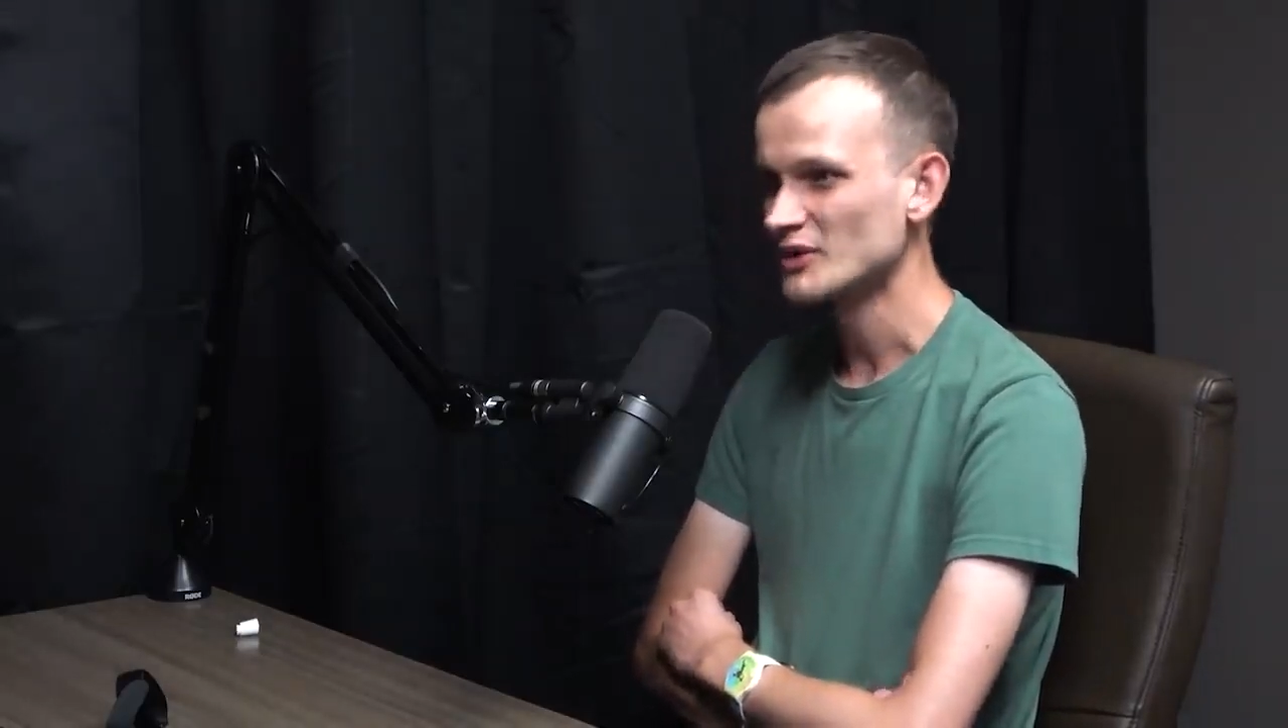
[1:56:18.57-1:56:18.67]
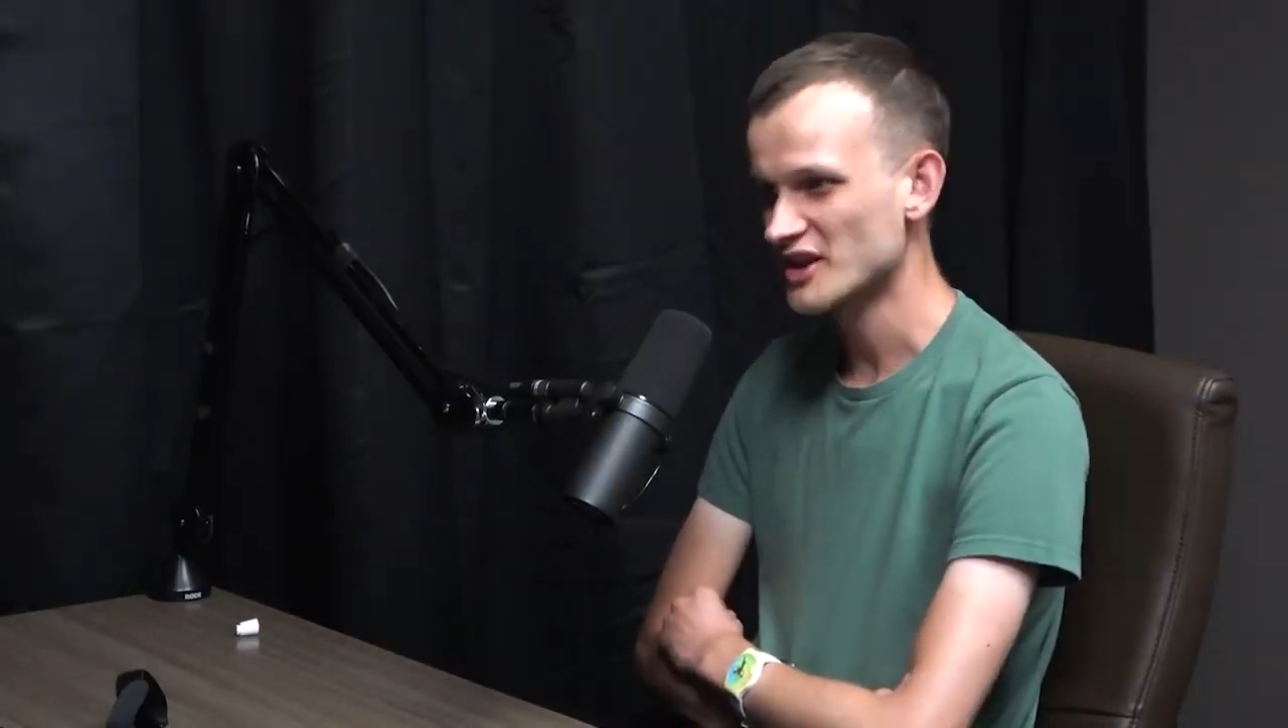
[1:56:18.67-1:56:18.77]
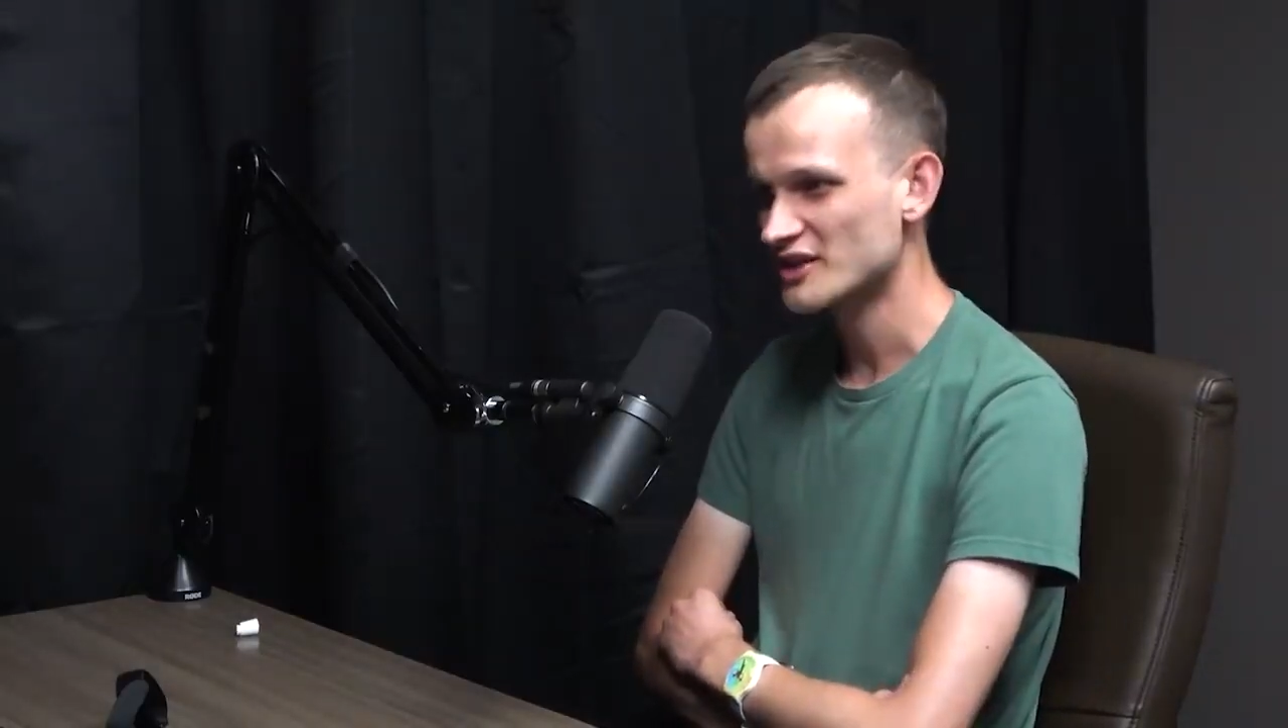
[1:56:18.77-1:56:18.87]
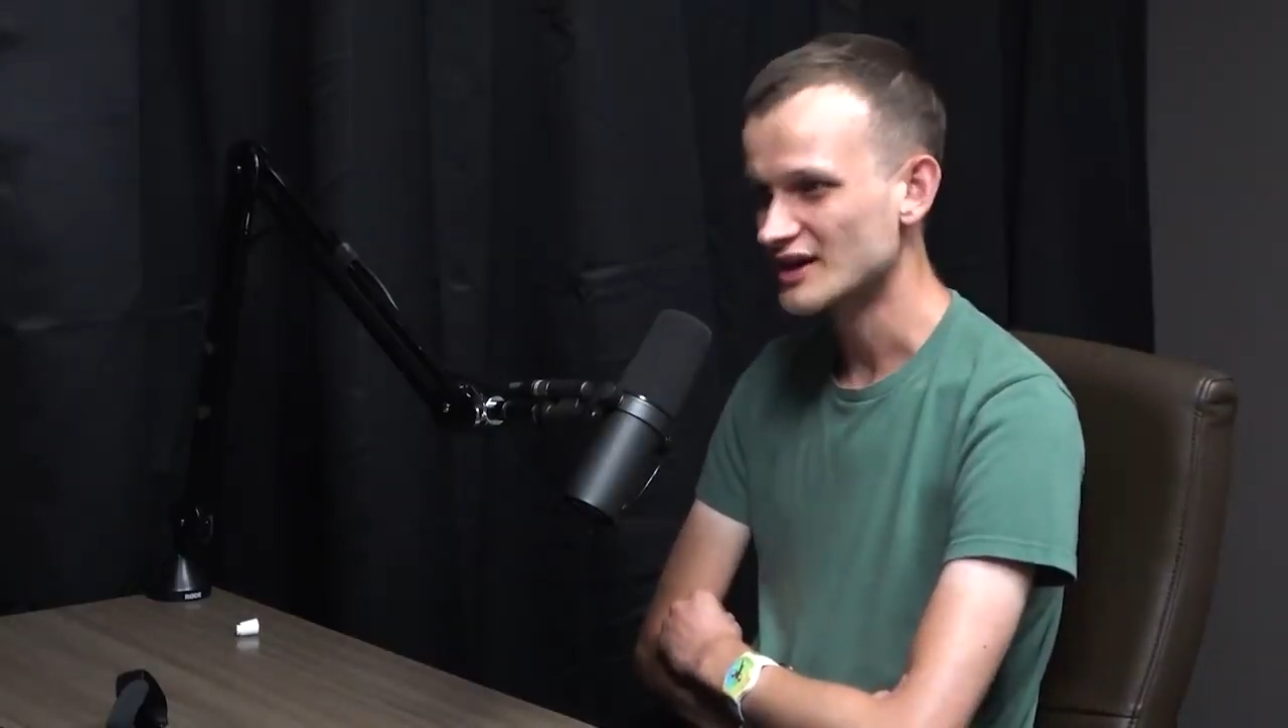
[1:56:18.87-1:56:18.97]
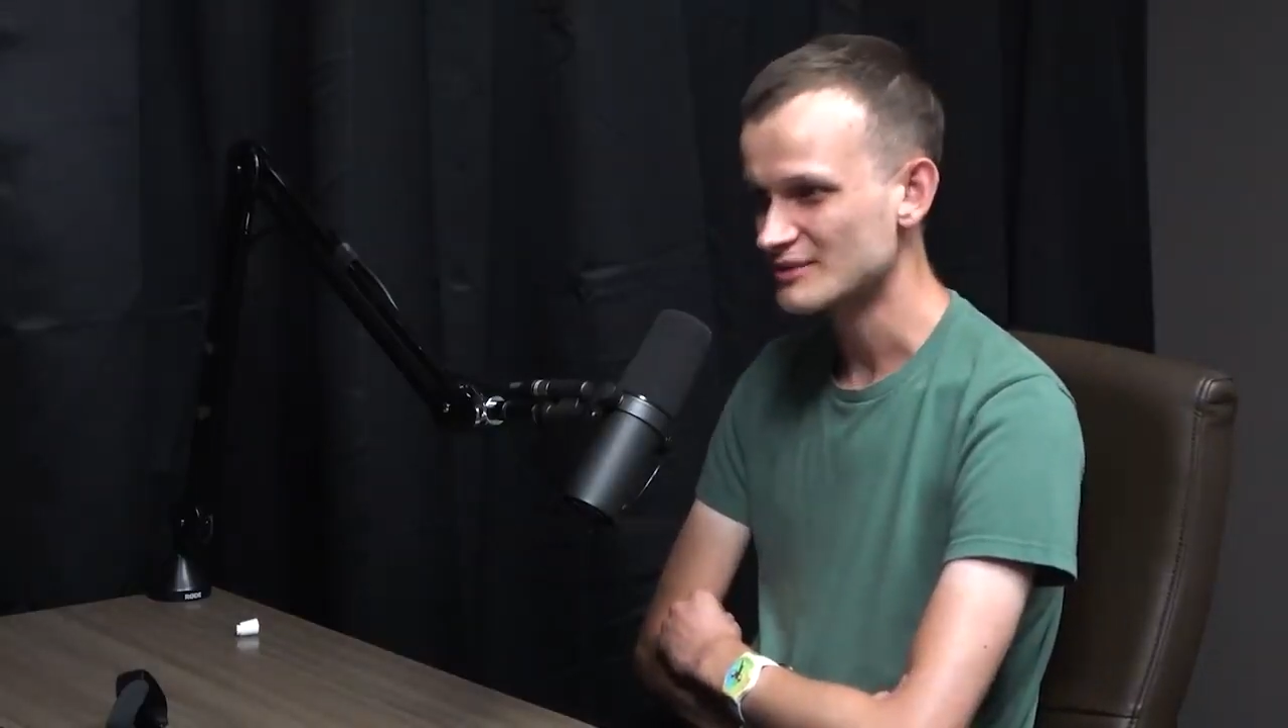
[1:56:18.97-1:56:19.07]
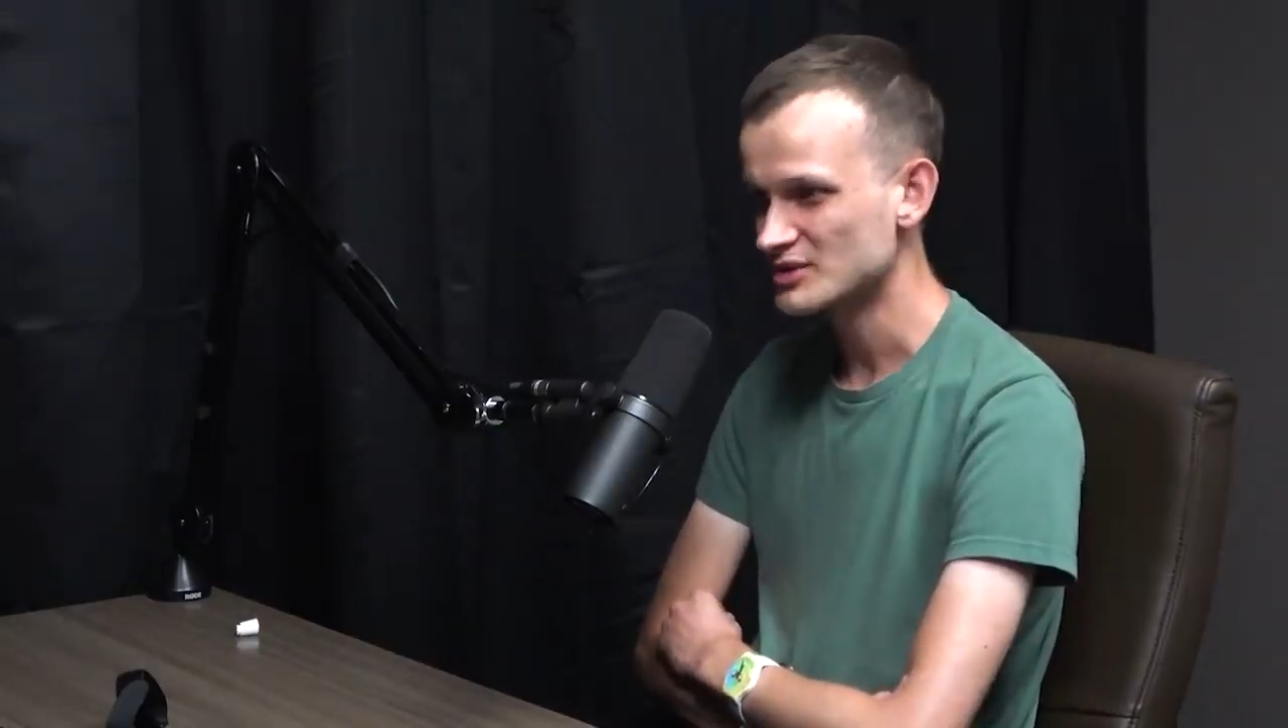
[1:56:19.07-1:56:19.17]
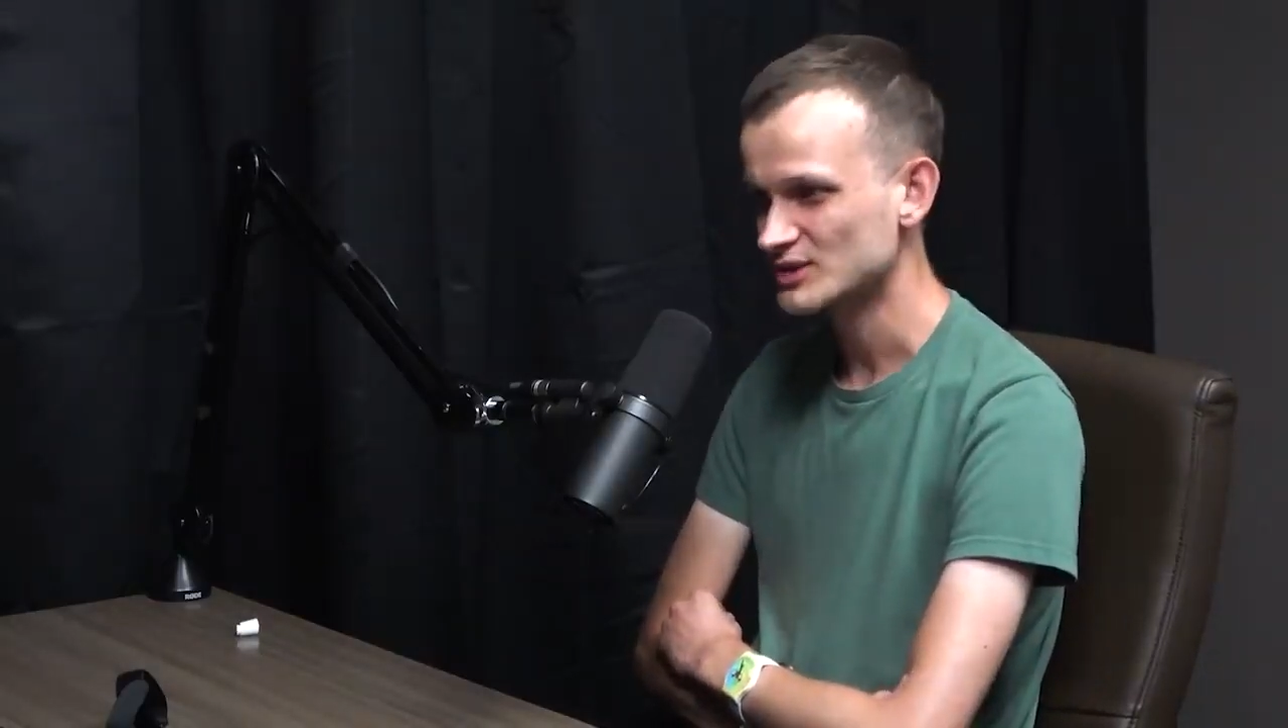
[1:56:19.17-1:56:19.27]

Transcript: stopped